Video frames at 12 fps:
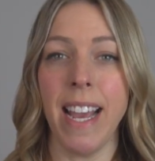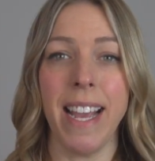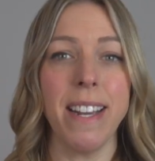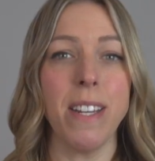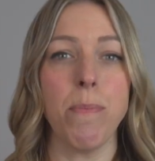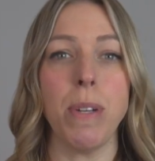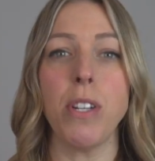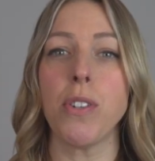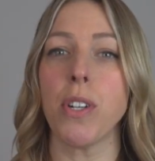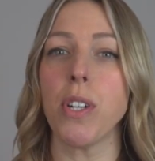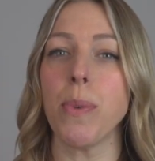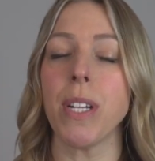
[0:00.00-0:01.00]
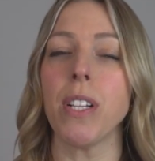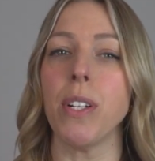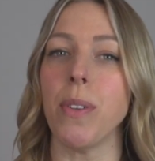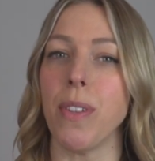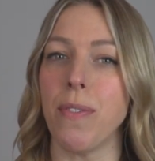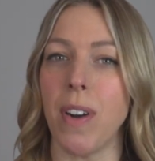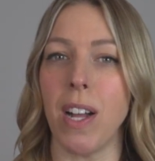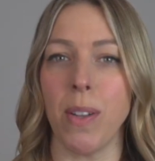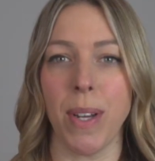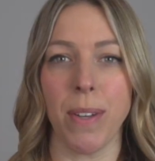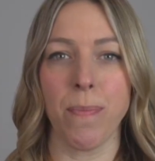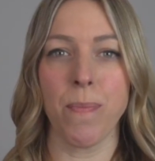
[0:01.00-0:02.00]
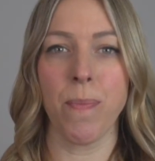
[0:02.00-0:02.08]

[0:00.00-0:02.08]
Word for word: and be sure to include the following.